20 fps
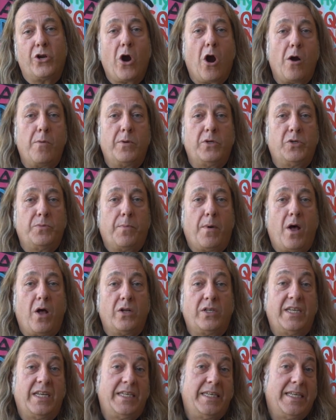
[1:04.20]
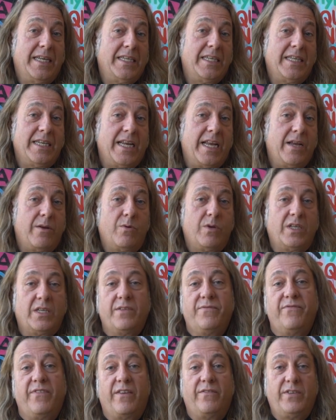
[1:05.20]
garbage ball to Disney was
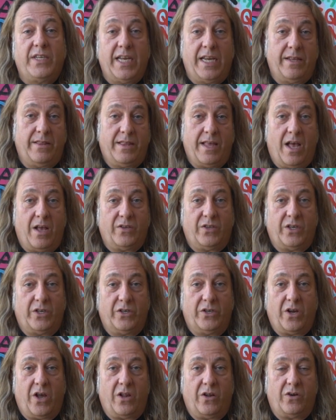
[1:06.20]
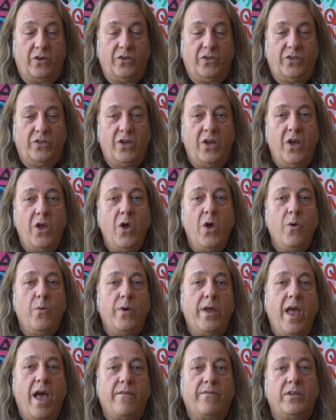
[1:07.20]
$15,000.
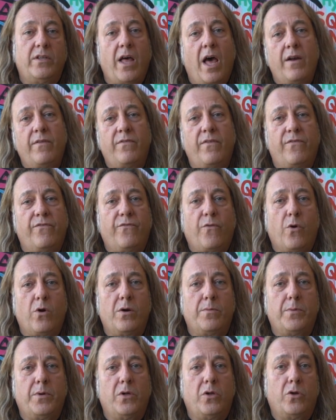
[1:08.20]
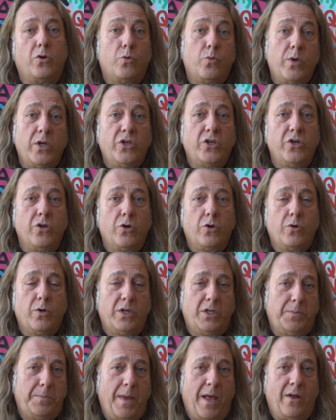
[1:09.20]
We have a lot of affordable original
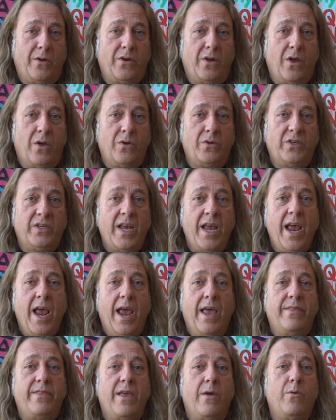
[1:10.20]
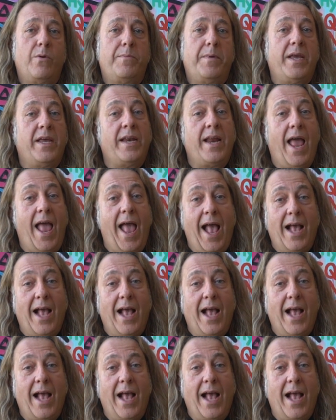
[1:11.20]
Chris Peldos and they would be an